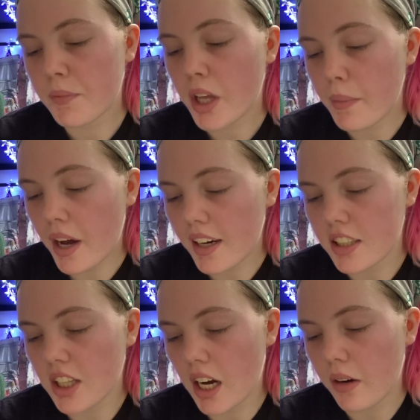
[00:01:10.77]
Come on, I
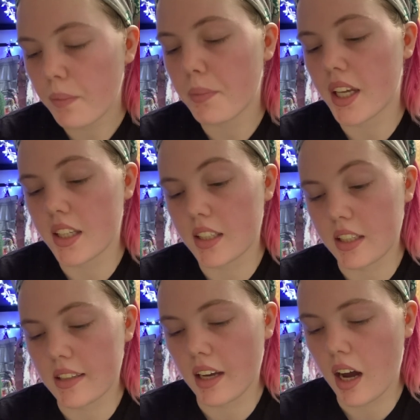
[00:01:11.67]
shout, but he
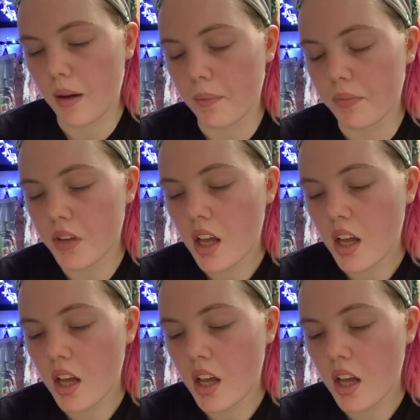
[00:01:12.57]
doesn't come.